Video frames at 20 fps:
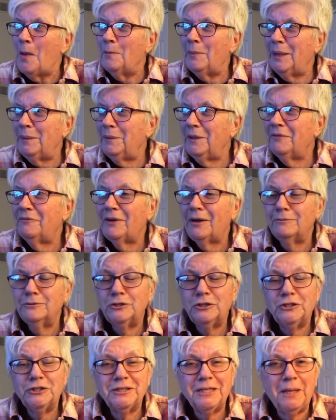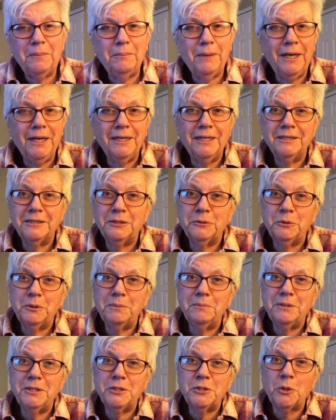Maybe if I was just on maintenance, it
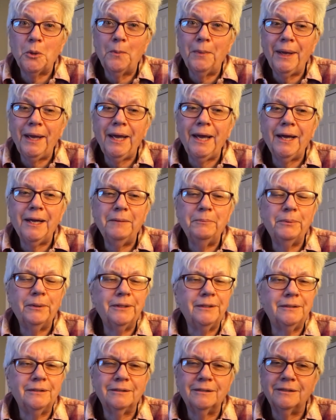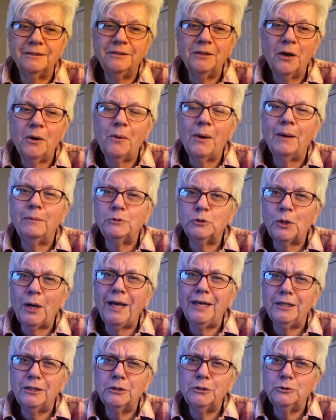wouldn't be so bad. But no, I'm
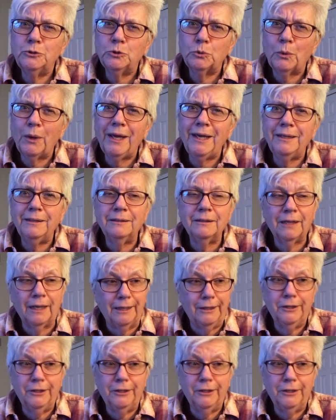trying to lose weight.